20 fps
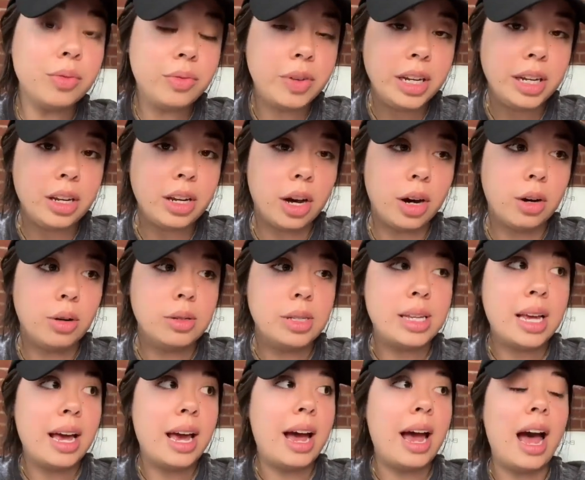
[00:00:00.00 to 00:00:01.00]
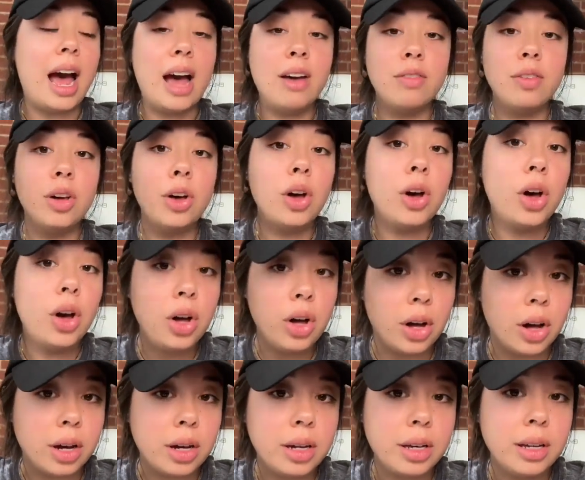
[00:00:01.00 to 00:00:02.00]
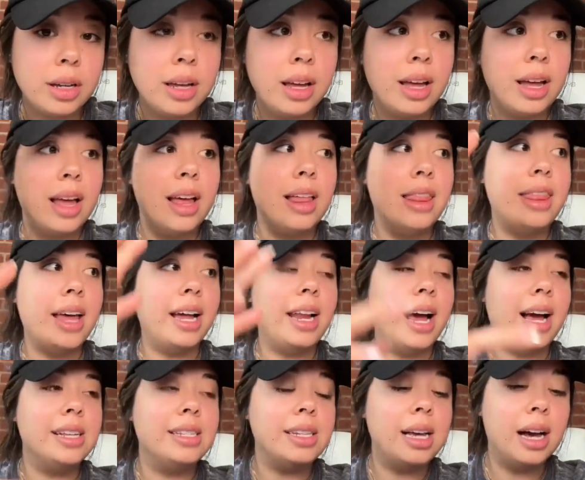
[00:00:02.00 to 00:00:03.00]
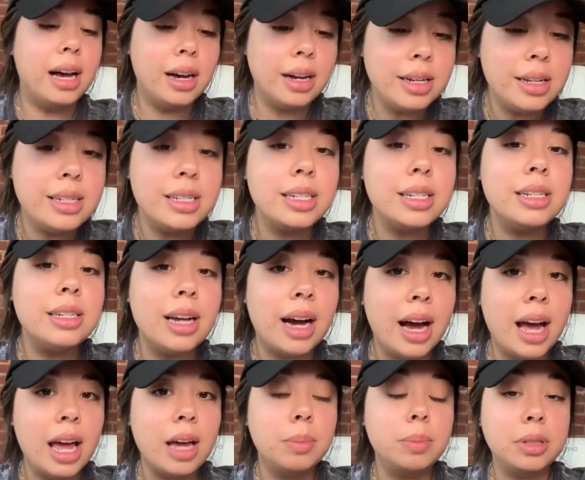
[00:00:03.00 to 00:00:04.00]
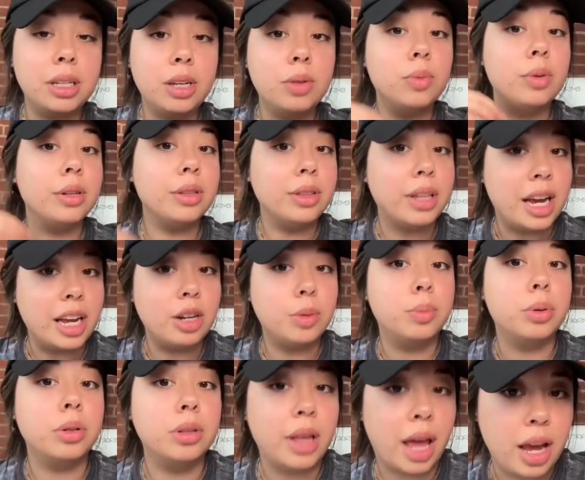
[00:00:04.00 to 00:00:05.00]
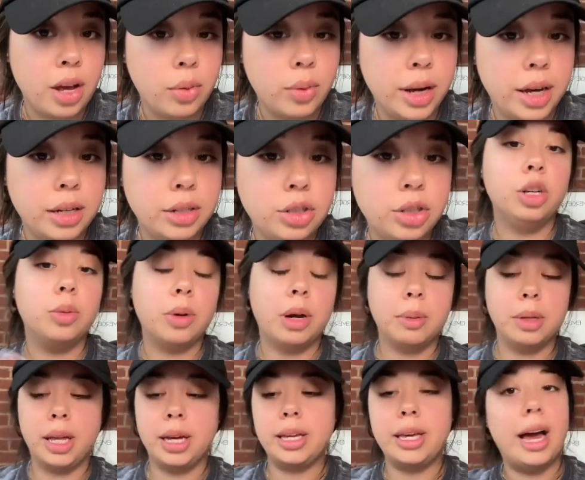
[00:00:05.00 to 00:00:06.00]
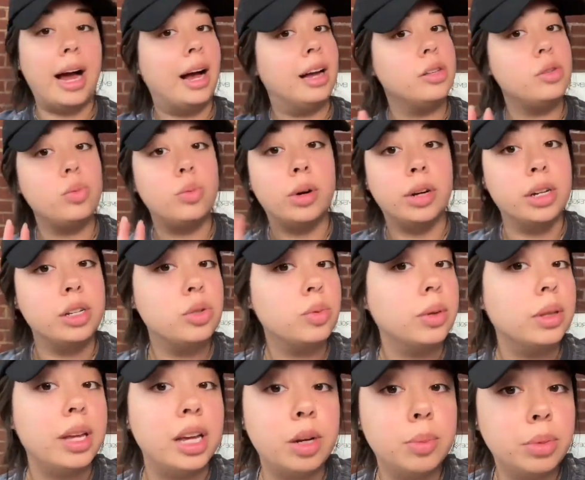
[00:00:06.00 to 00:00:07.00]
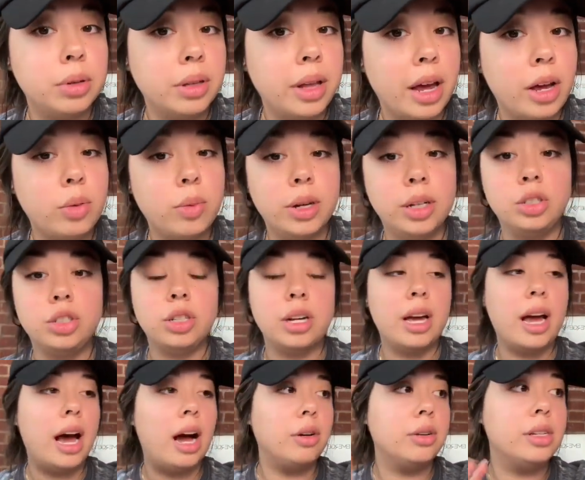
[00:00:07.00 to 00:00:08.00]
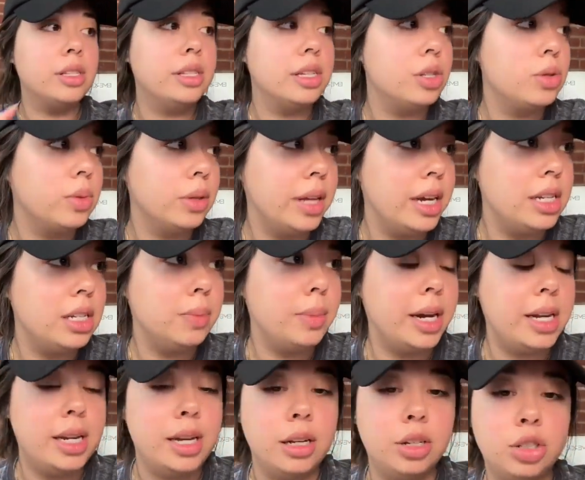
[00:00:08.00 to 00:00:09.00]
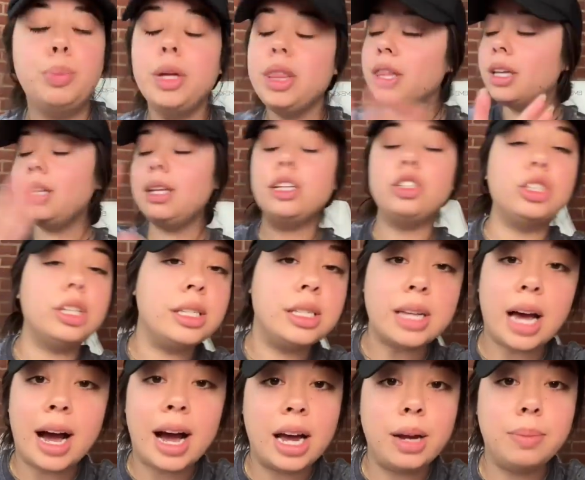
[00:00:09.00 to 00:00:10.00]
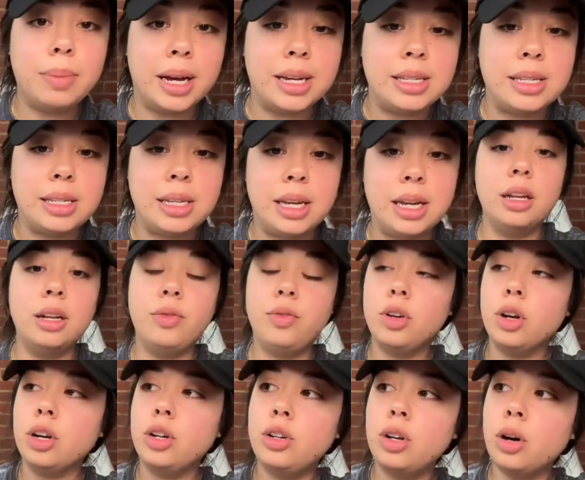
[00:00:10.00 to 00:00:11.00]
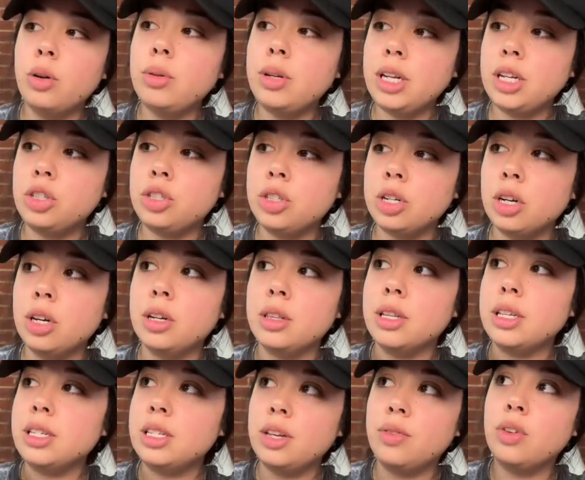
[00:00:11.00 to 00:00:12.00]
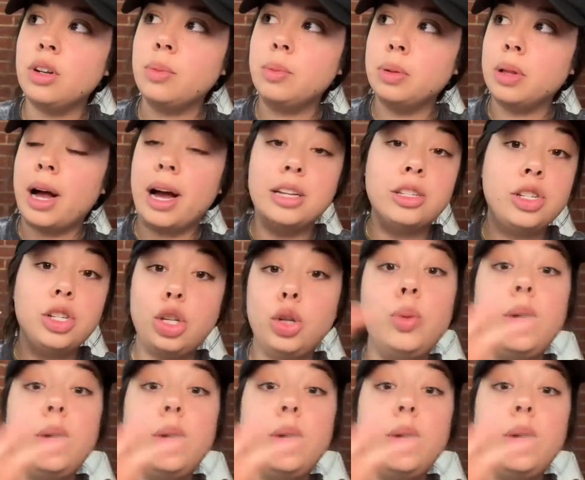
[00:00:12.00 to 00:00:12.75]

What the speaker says: videos have a hook that has undeniably relatable language. Probably like, Cass, what is relatable language? How does this relate to my niche? Put the niche aside, bestie. If you're a no-nicher, this even applies to you